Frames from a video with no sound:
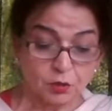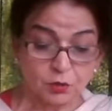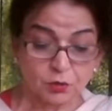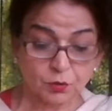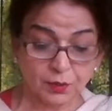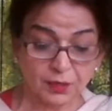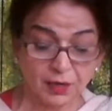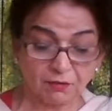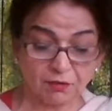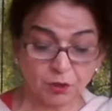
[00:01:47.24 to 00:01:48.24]
So the
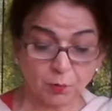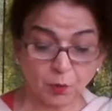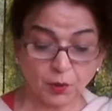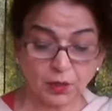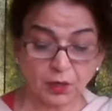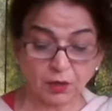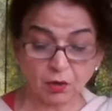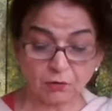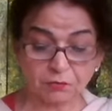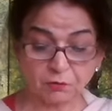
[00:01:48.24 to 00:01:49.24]
11th morning
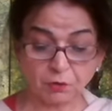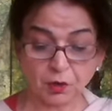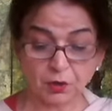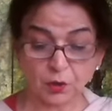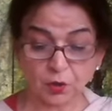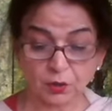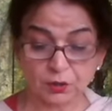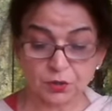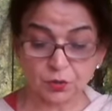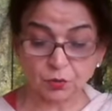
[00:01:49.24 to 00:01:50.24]
of the war
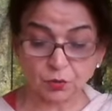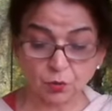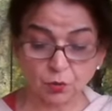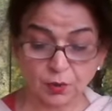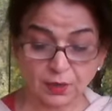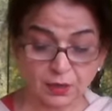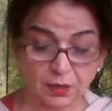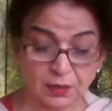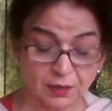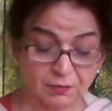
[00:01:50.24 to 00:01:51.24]
dawns, cold and
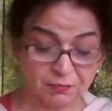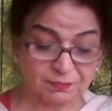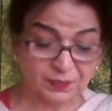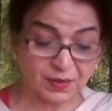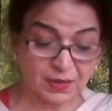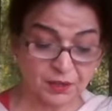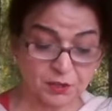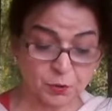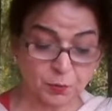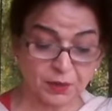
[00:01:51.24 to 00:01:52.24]
clear, and
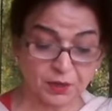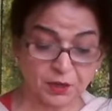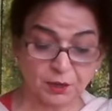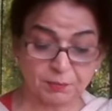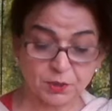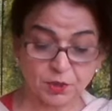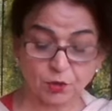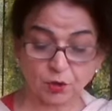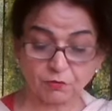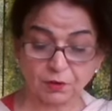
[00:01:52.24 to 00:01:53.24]
despair grips the
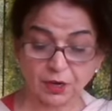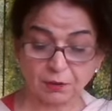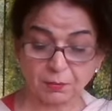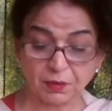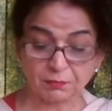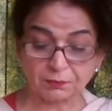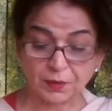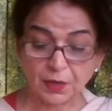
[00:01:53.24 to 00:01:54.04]
Kaurav army.